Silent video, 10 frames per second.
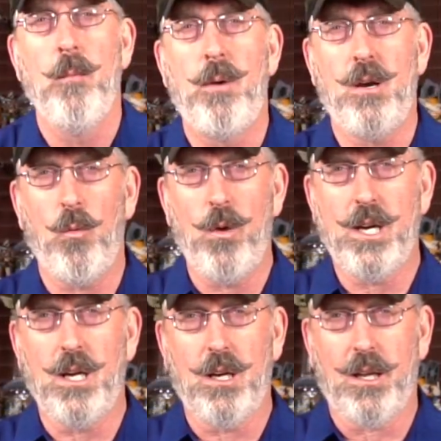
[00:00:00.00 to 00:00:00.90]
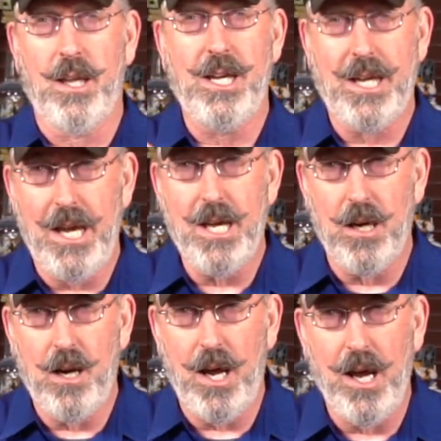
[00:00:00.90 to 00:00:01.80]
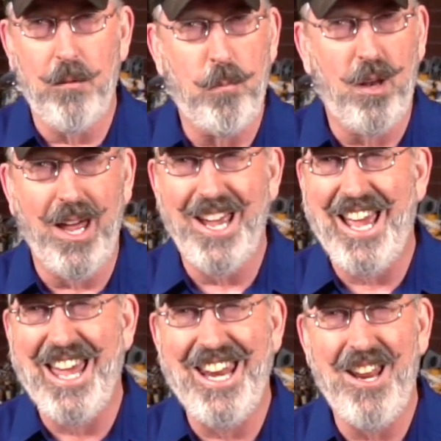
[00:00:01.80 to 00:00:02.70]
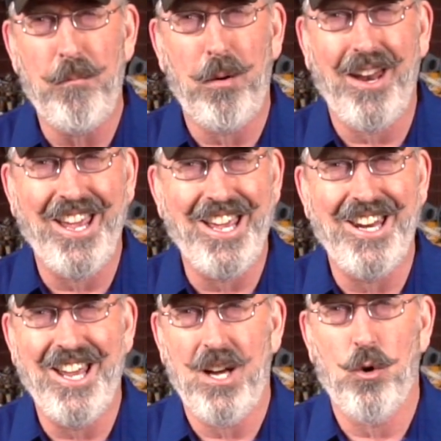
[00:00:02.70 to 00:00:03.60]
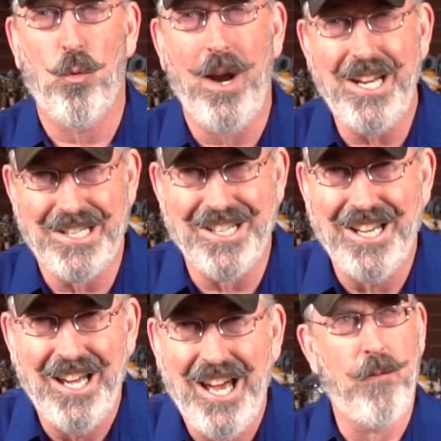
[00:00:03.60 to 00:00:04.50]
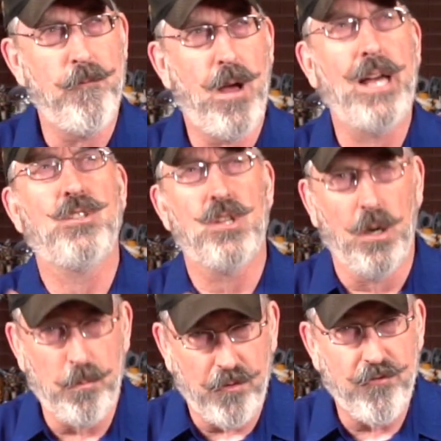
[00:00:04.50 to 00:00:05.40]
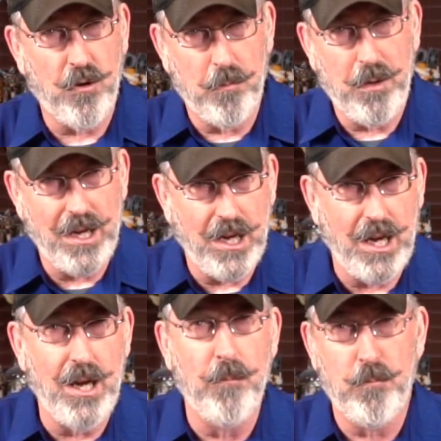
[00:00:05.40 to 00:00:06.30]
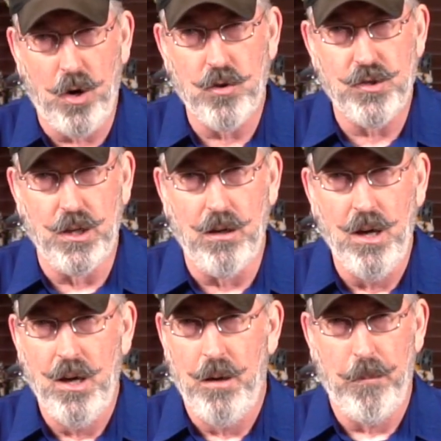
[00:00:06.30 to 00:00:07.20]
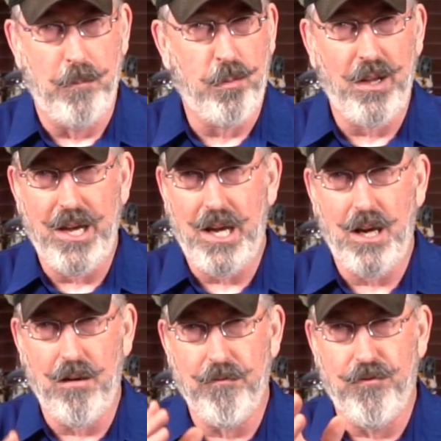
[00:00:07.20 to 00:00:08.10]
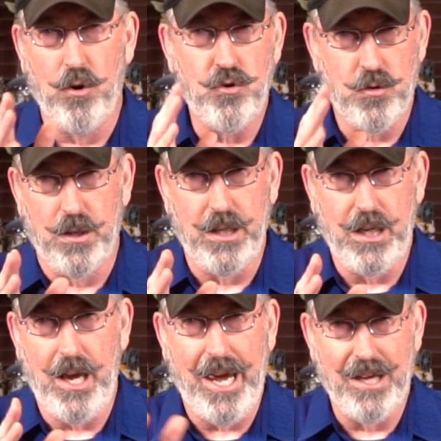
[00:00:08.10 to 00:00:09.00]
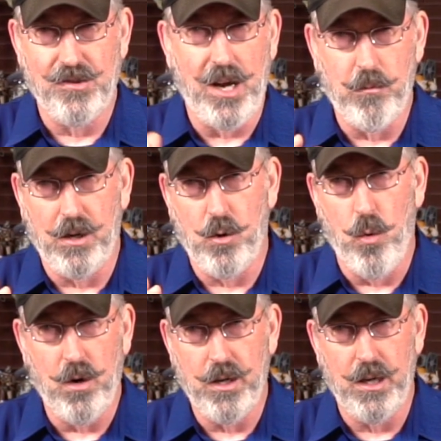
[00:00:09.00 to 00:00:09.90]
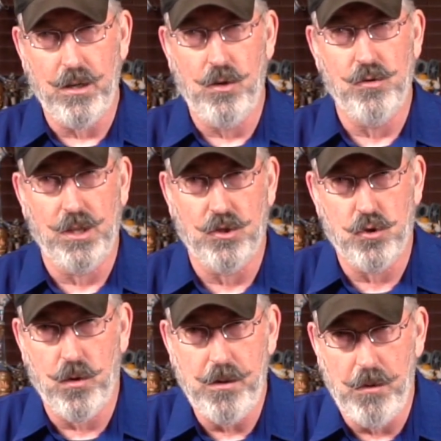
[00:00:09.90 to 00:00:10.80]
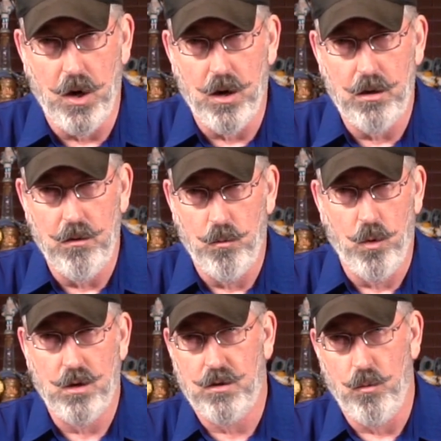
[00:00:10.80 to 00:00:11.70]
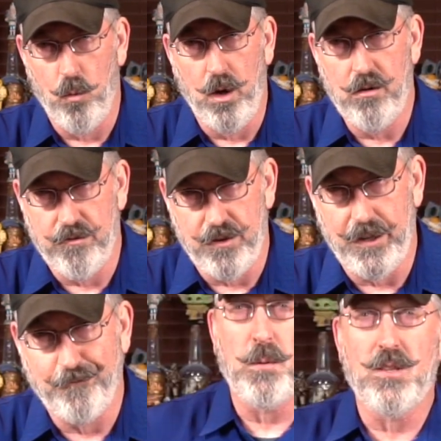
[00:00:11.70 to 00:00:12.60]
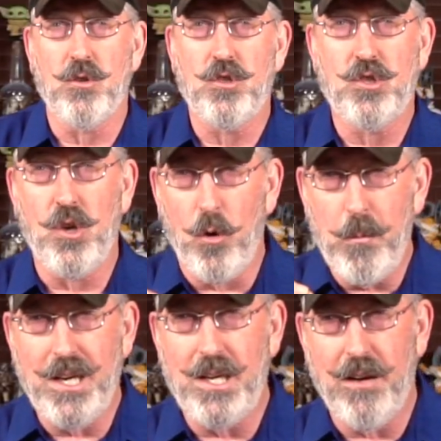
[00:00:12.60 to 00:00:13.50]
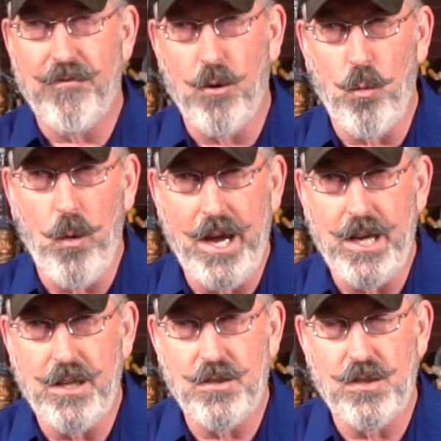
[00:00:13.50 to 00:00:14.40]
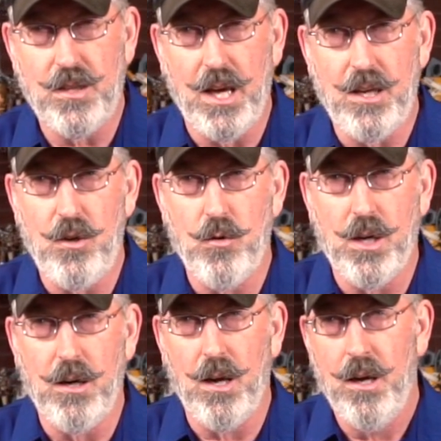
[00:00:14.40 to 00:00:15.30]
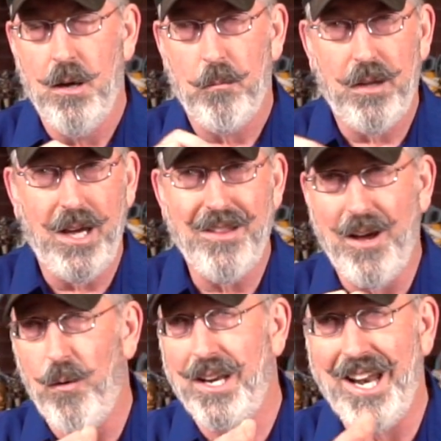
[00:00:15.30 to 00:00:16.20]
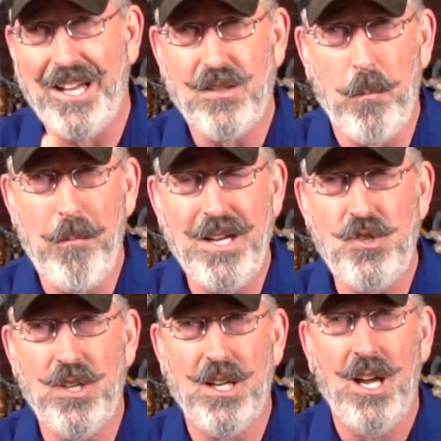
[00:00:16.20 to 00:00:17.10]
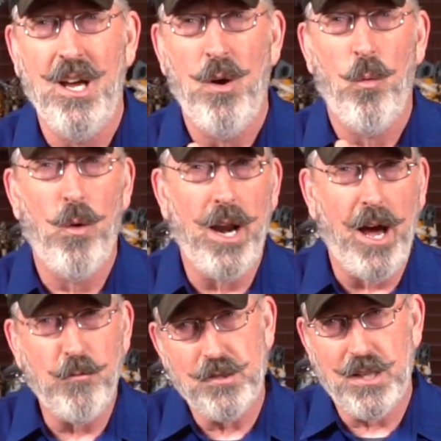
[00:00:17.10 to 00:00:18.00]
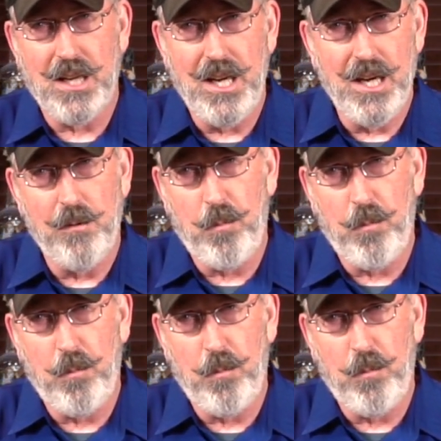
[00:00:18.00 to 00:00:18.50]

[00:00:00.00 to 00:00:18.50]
but we could link in and play, and it played great. I still prefer being in person, but playing virtually as I recorded it using StreamYard worked wonderfully. But there's so many different ways that you can play that way, not to mention when I was a kid